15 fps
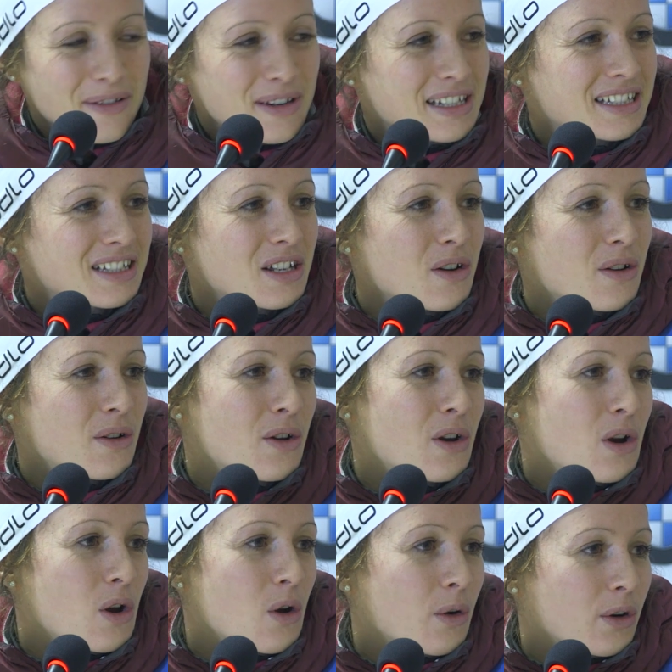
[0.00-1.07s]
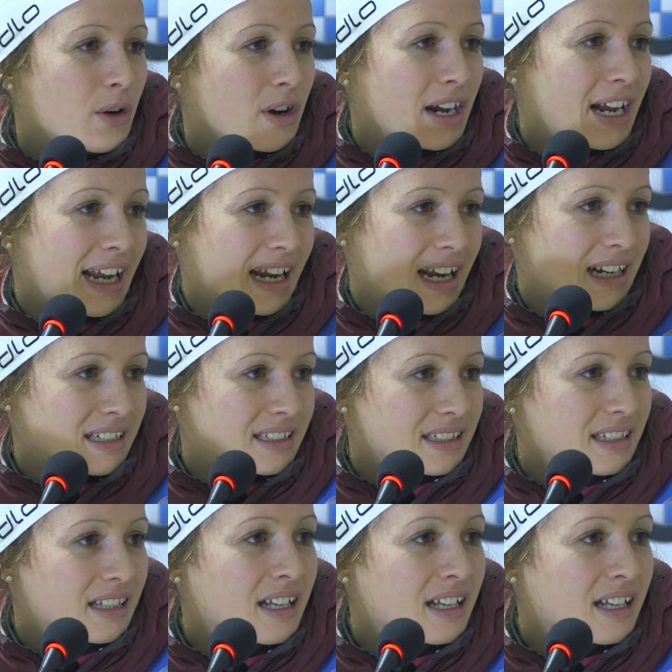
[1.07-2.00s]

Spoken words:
is long hills